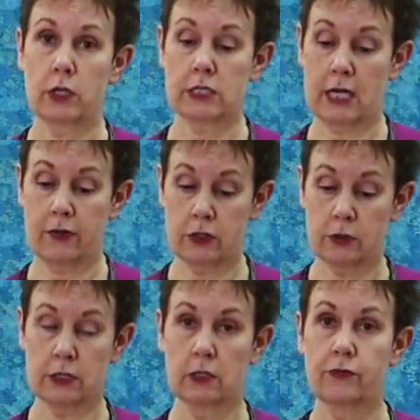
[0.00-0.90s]
quick to cut. This
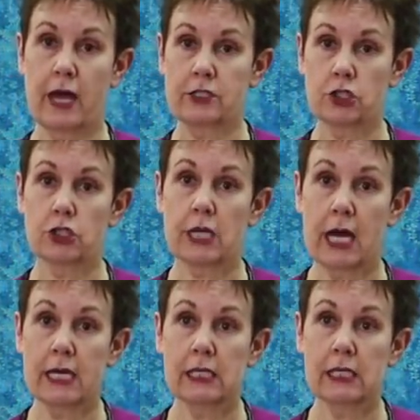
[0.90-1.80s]
one's a little faster to
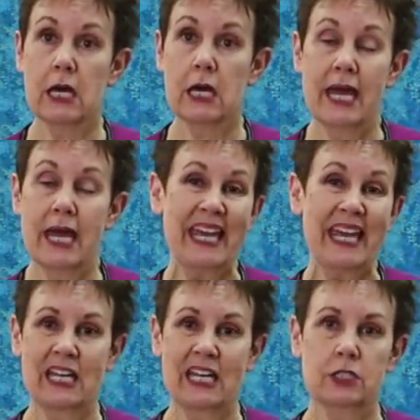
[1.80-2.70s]
cut. And
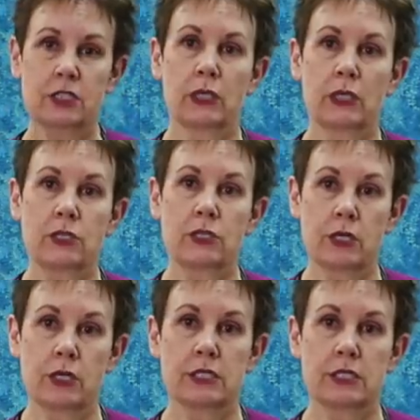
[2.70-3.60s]
again, cut these really
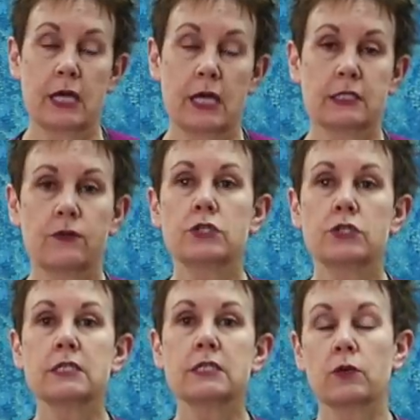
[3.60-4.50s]
intricate designs. I've used
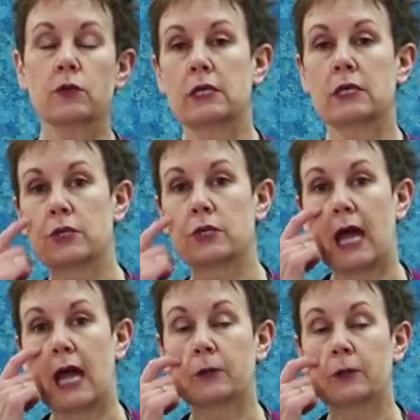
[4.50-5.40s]
it in some really intricate
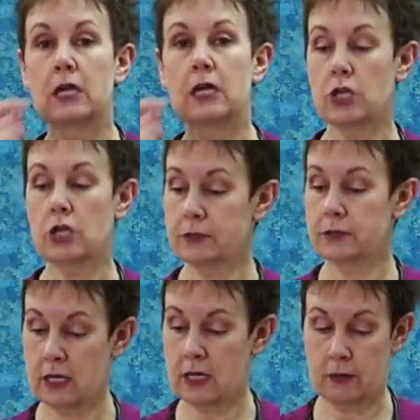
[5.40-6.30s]
applique
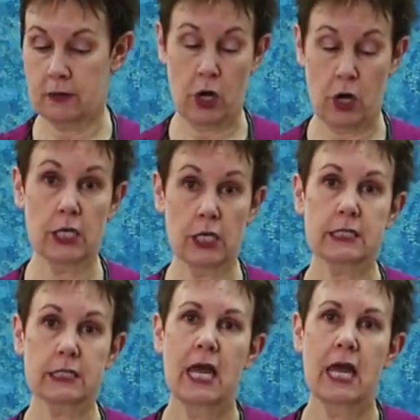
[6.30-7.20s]
shapes um, and
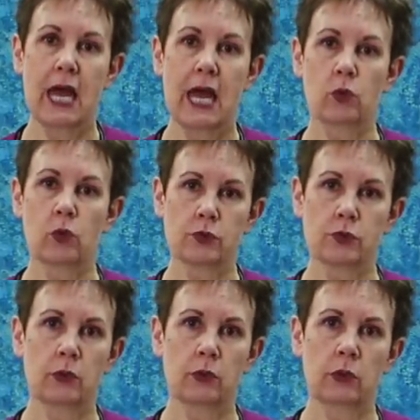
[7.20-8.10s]
projects, and it works
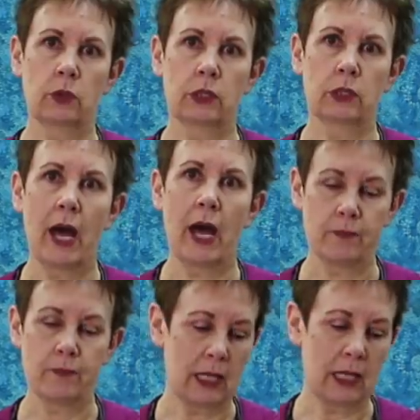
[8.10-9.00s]
really, really, really
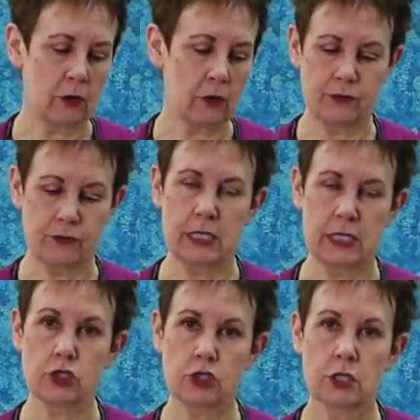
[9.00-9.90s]
well. I like the 15
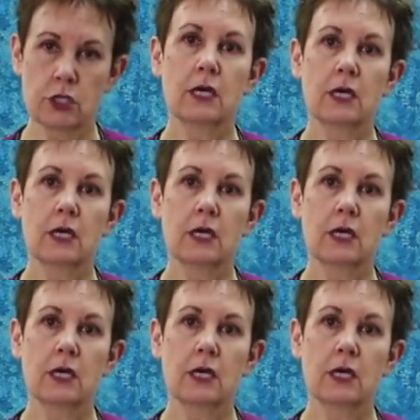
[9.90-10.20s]
inch